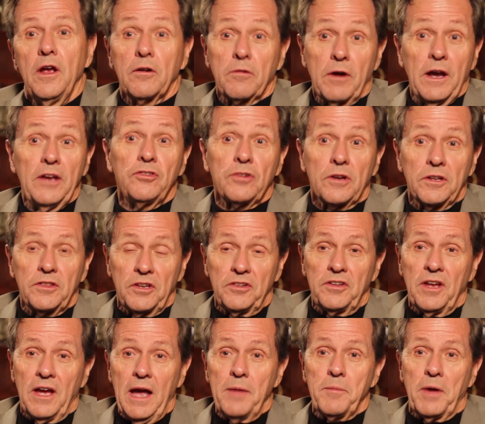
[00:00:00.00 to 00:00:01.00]
Chrysler at the
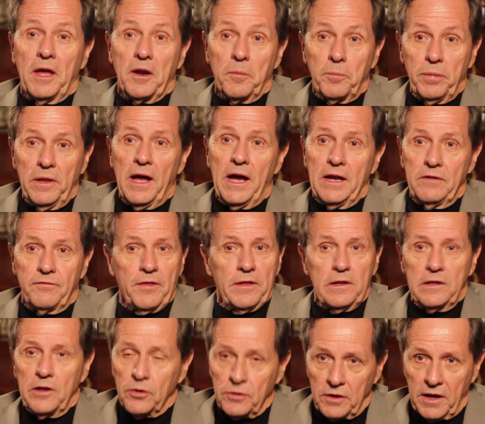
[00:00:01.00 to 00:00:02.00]
time had applied for
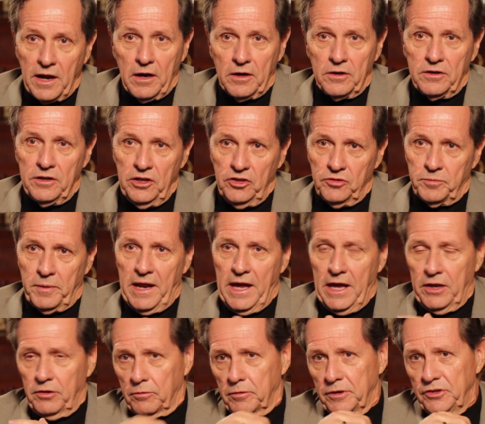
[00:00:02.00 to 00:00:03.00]
the loan guarantees but
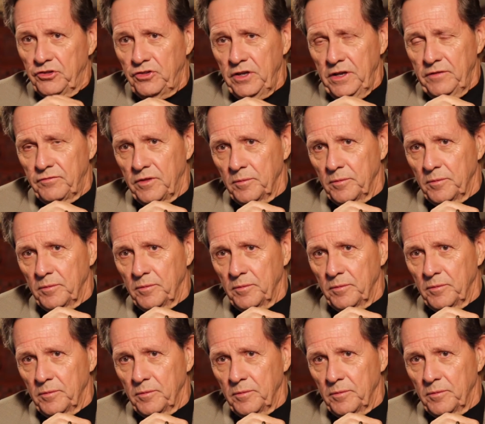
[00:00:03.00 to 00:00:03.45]
hadn't received